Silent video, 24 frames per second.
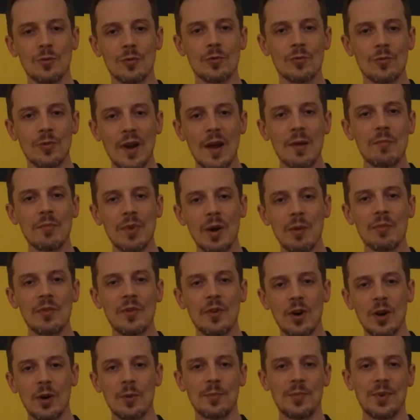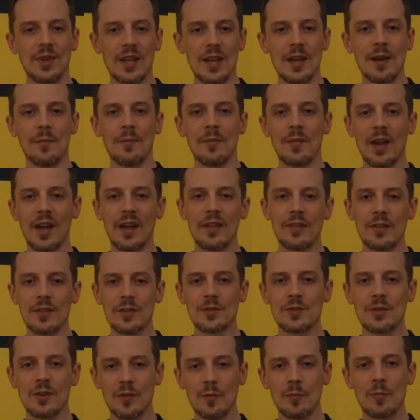ramp up the RPM and the
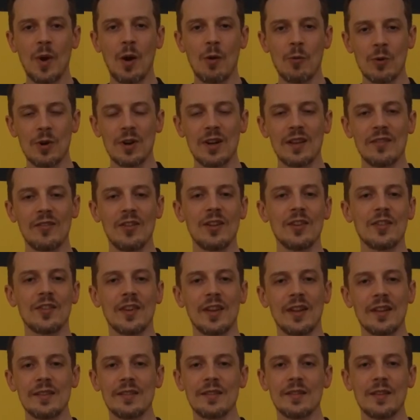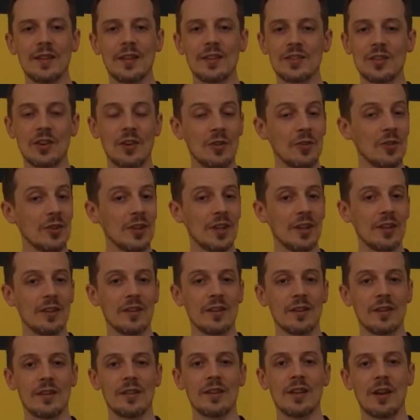sort of power levels, and things are looking
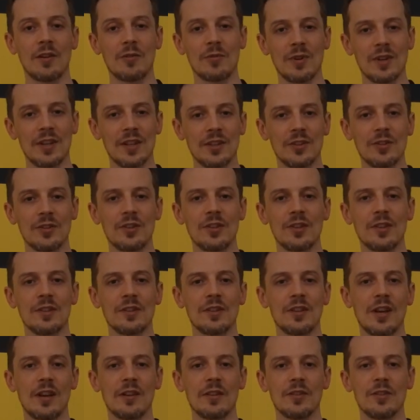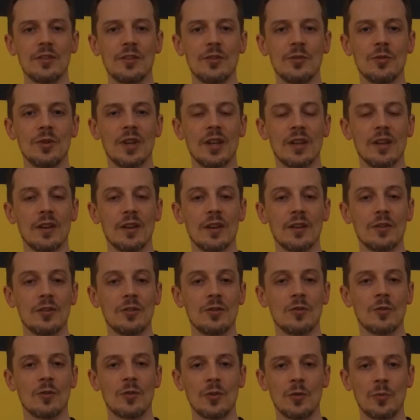really good. Doing good
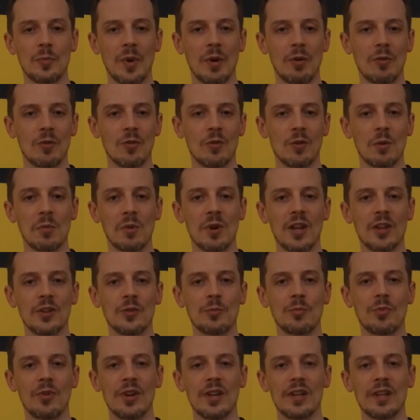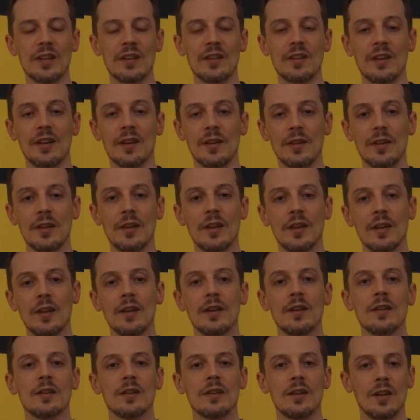horsepower, normal aspirated,
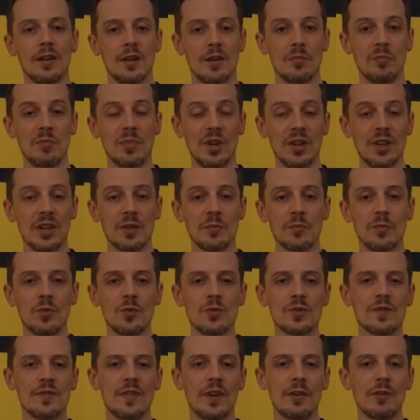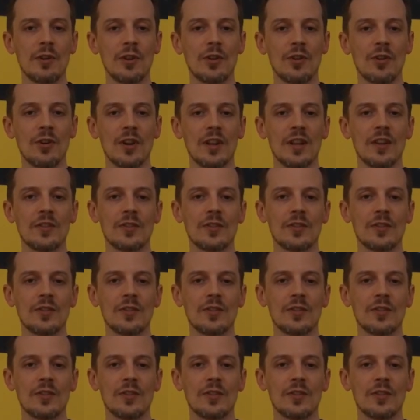building boost very early.